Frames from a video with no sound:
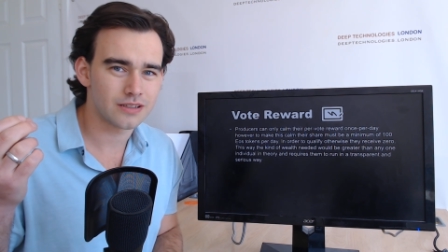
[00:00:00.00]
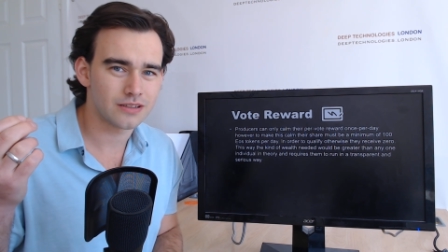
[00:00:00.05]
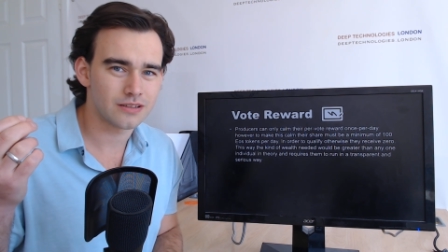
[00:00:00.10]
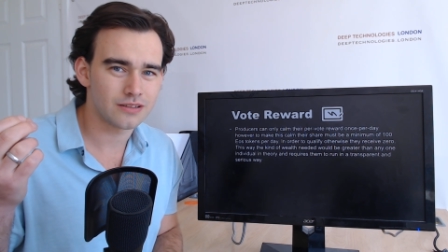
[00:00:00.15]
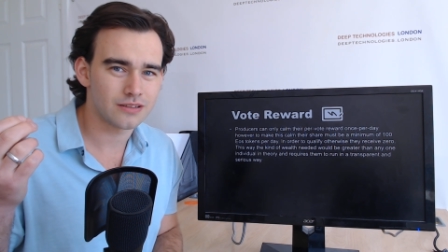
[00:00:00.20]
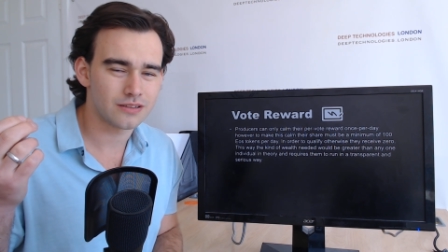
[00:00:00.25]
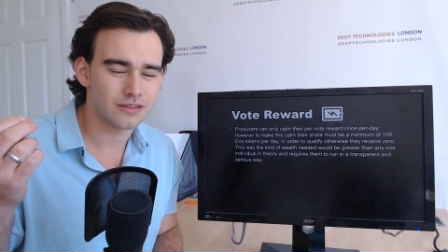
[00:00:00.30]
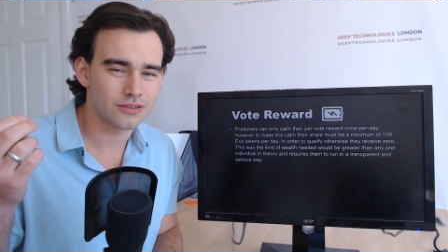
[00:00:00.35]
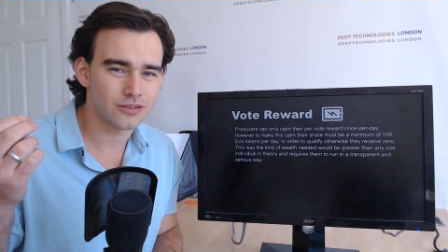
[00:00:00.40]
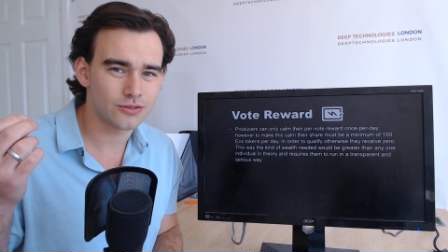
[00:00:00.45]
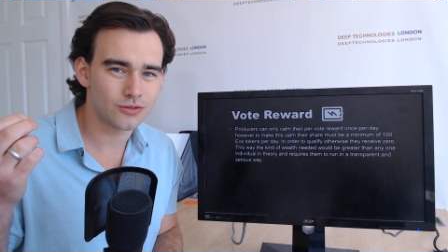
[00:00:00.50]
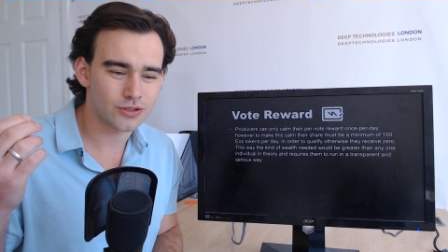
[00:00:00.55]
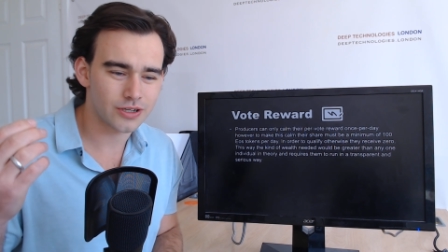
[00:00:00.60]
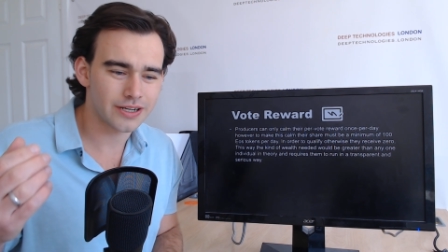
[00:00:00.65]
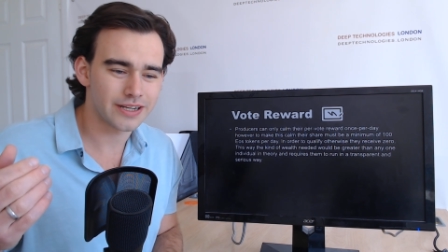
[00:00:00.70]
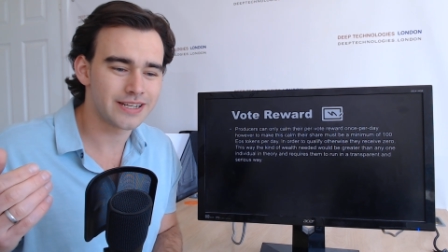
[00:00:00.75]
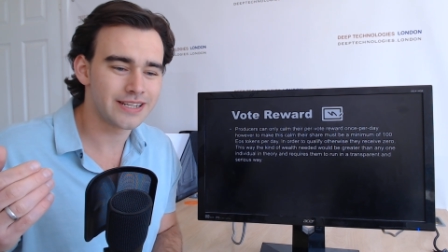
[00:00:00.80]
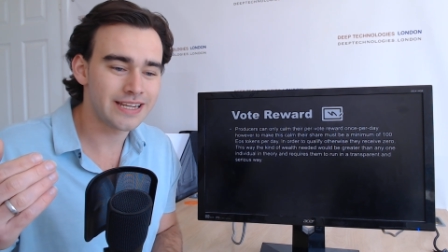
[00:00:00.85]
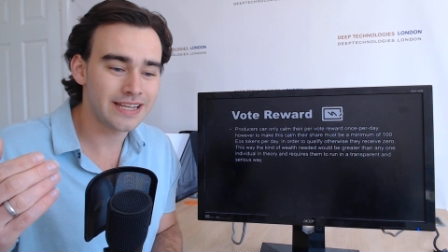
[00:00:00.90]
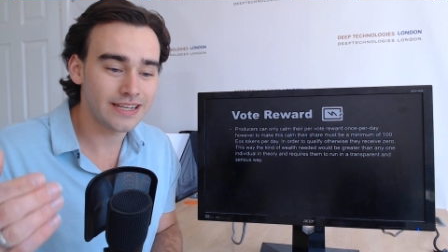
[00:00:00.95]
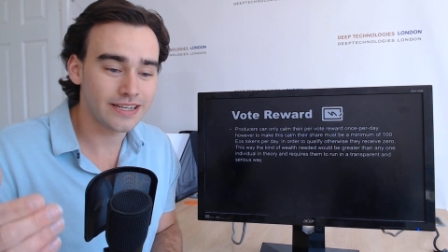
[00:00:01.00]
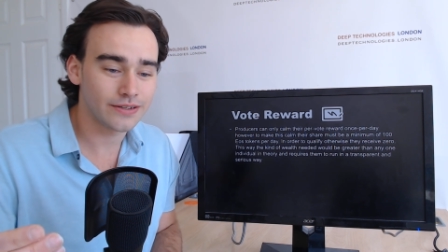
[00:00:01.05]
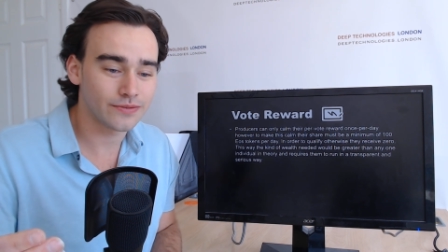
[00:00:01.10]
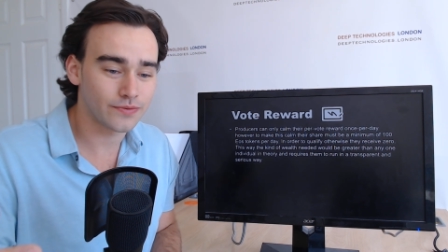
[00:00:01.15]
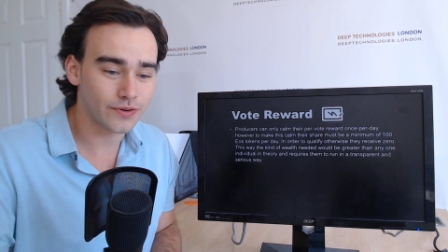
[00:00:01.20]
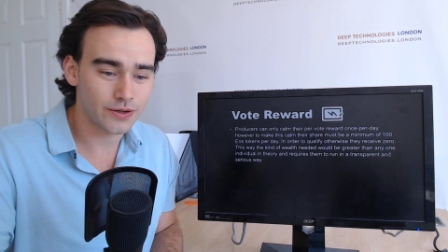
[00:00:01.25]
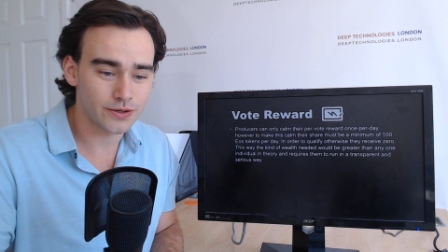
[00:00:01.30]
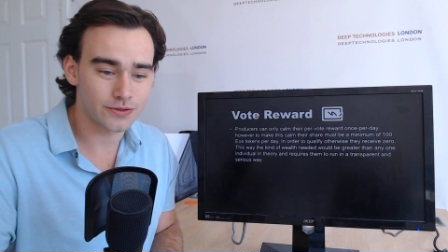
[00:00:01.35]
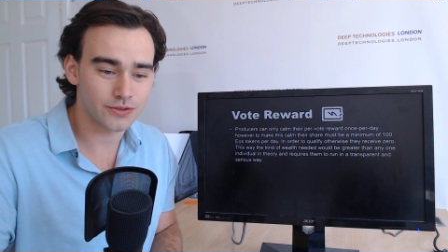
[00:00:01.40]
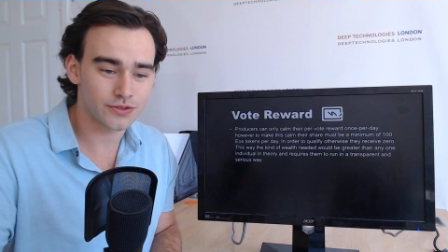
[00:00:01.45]
you're going to need
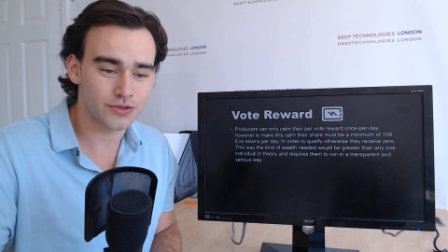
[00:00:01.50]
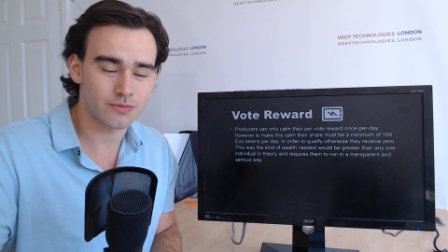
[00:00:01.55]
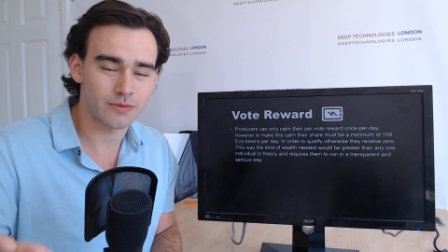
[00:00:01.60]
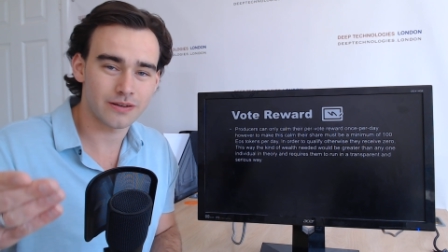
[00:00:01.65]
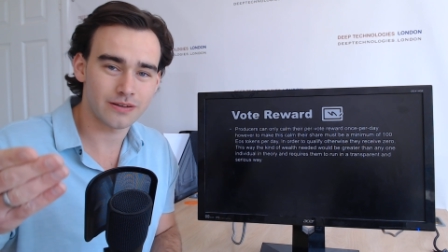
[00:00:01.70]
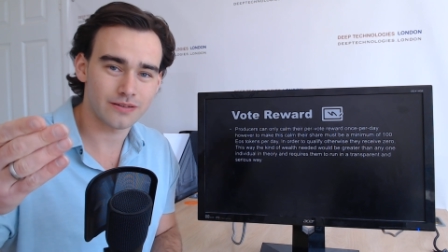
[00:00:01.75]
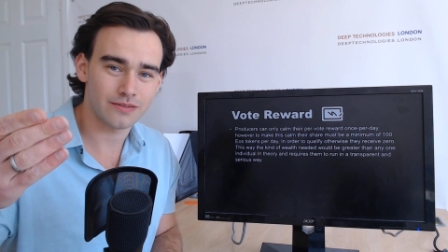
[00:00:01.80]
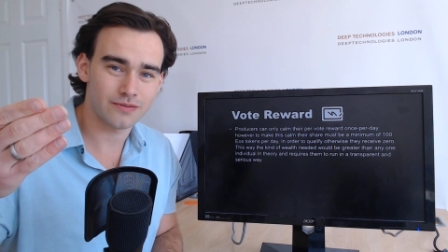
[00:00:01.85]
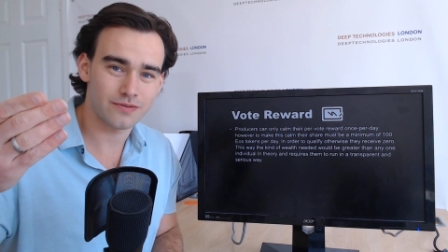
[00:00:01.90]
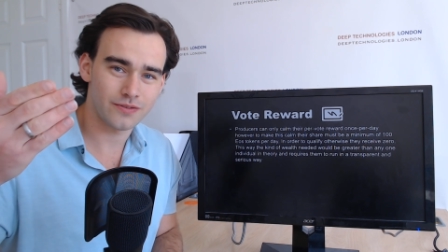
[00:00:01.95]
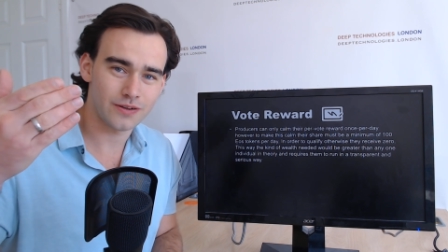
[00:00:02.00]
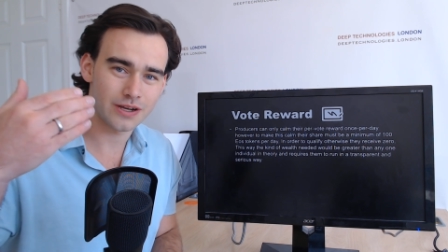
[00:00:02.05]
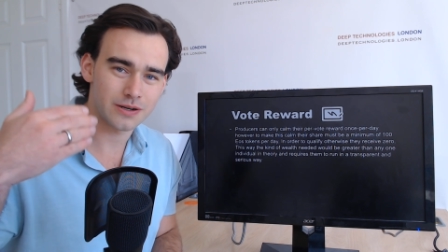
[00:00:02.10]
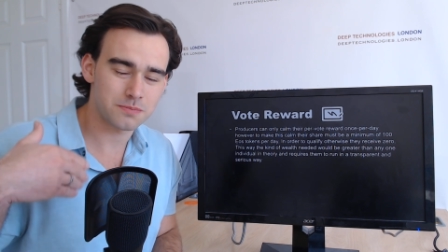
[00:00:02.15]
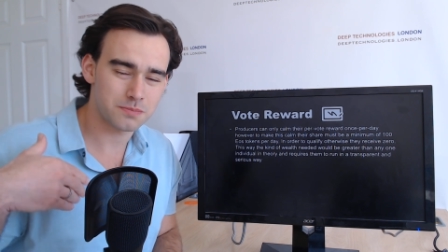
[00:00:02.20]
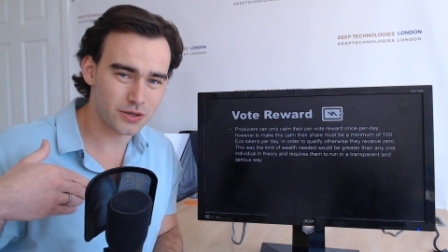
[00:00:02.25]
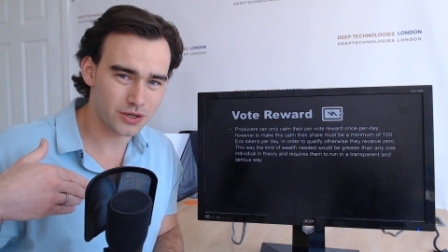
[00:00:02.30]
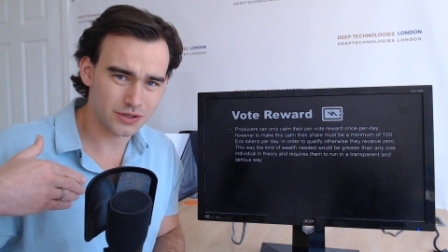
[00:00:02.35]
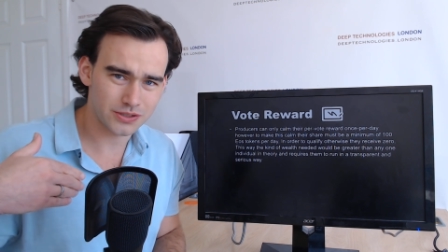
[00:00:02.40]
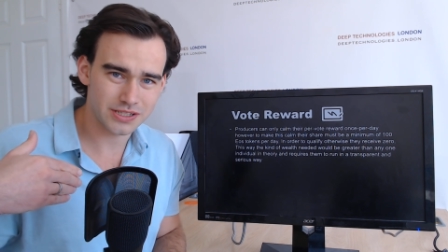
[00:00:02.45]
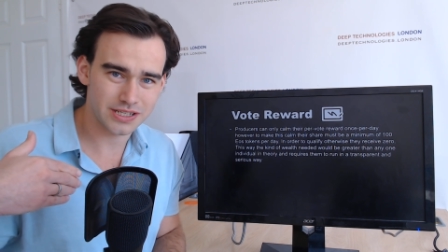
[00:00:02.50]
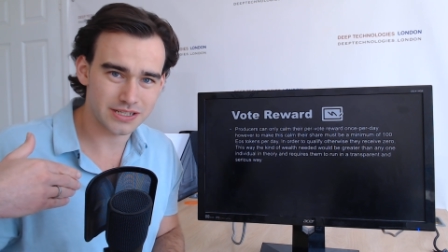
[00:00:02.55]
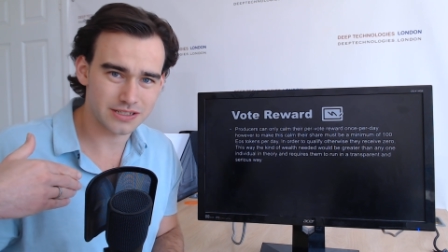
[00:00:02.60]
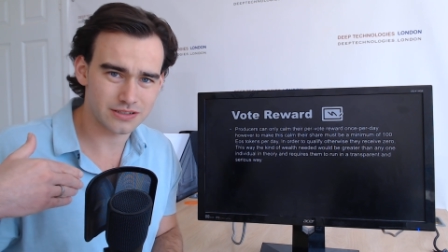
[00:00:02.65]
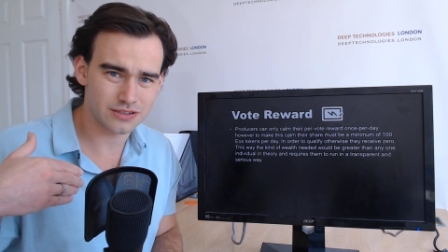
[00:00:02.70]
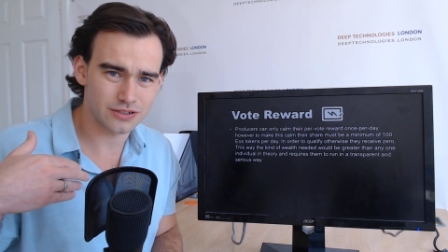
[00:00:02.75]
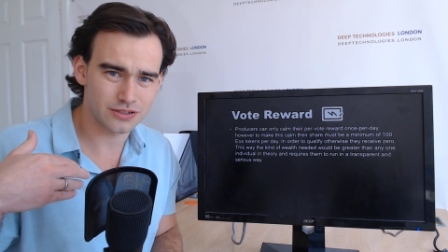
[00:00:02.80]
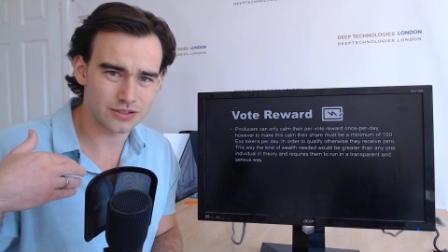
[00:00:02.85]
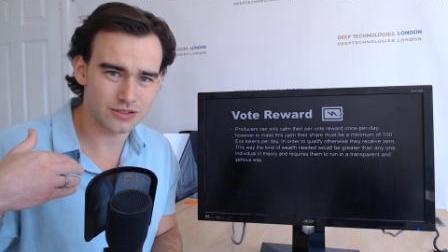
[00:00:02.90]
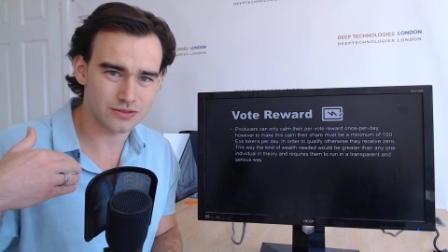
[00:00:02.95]
votes from third
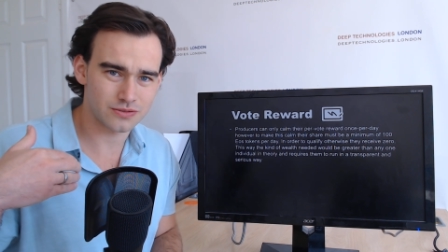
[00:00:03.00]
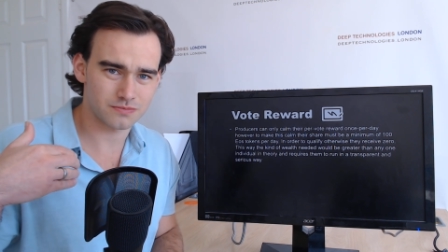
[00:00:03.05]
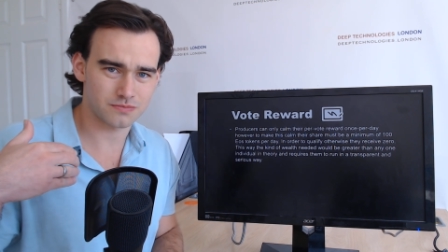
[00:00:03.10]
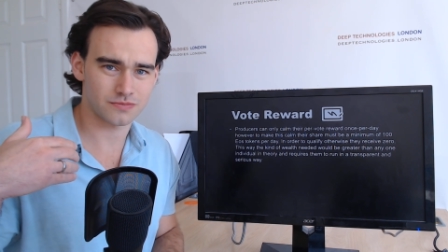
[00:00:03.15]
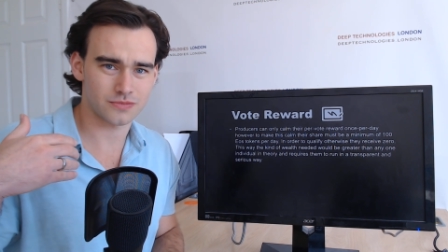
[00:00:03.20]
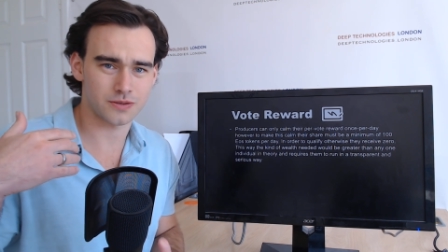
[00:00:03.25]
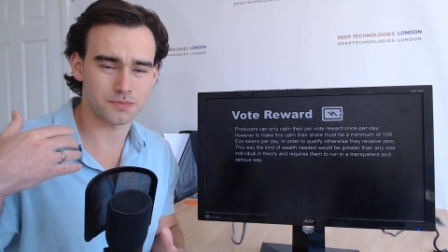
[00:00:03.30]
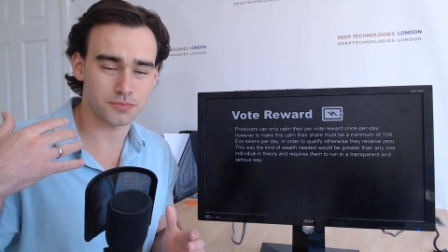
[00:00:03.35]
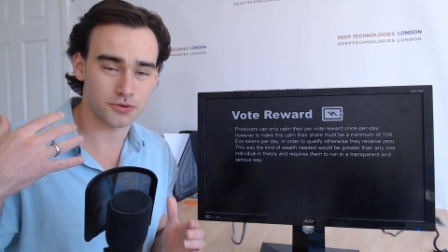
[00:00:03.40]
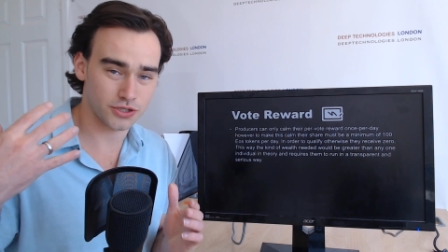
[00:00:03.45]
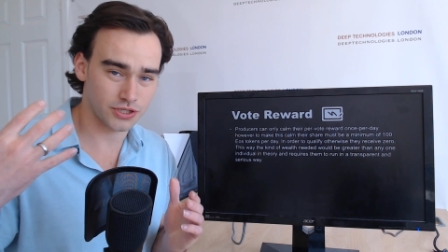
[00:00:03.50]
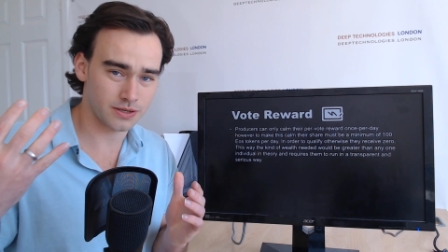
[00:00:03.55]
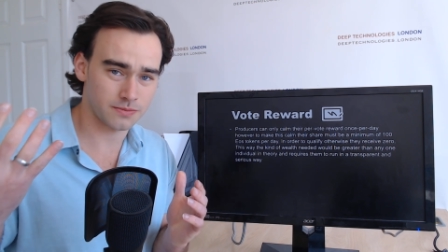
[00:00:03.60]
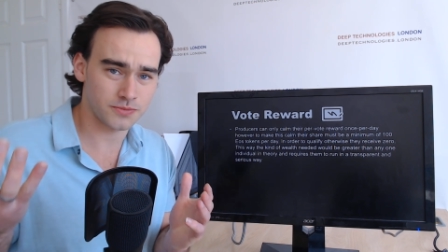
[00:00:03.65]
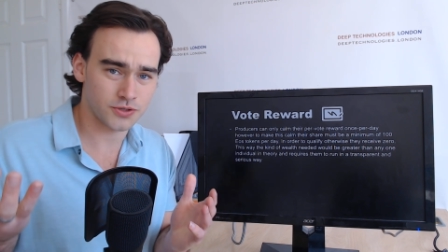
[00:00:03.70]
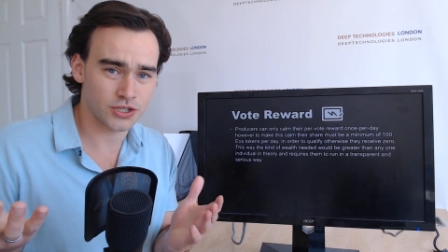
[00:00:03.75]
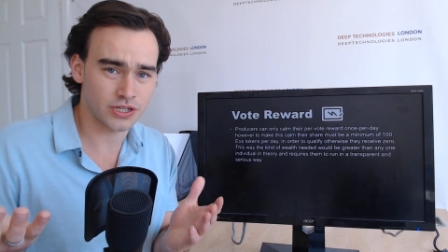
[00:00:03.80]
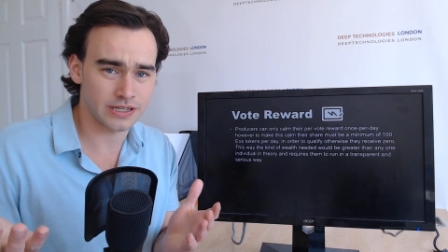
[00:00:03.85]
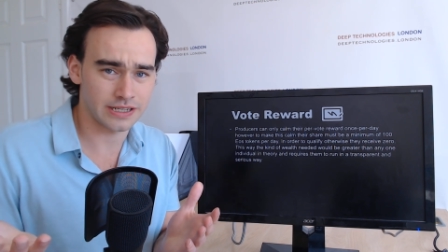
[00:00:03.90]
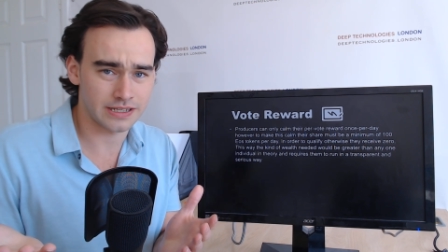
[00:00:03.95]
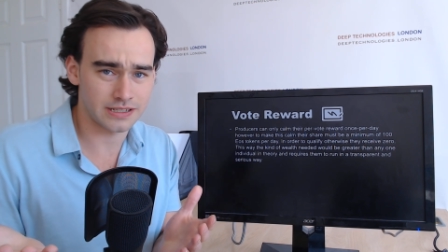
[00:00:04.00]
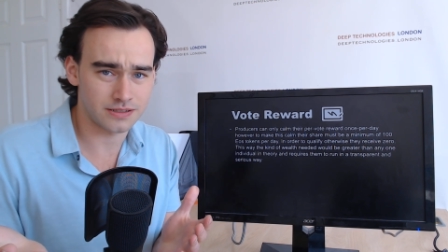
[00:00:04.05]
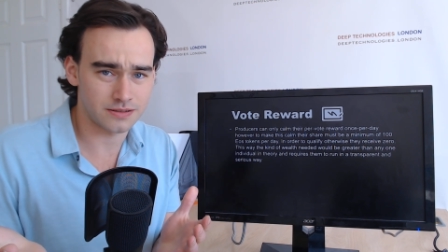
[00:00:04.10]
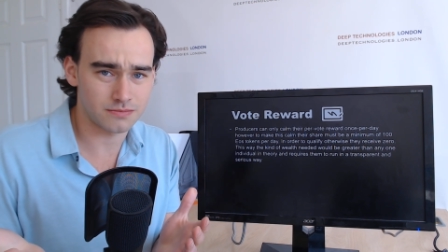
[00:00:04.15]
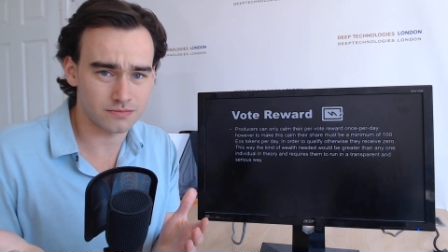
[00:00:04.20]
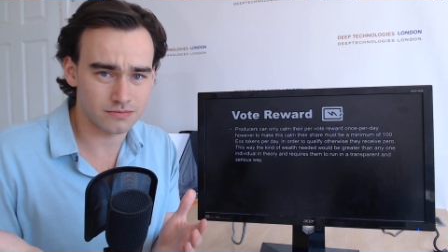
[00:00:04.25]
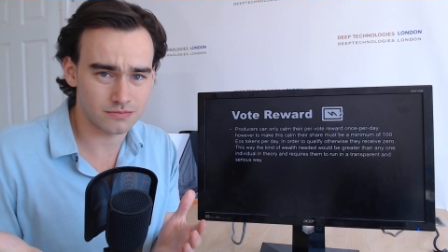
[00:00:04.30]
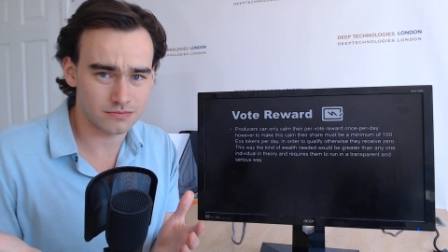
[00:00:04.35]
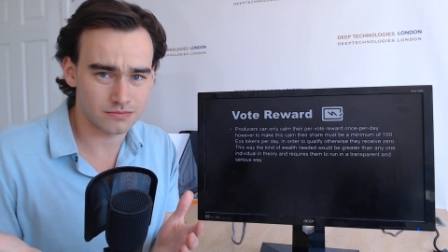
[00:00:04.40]
parties, because the presumption is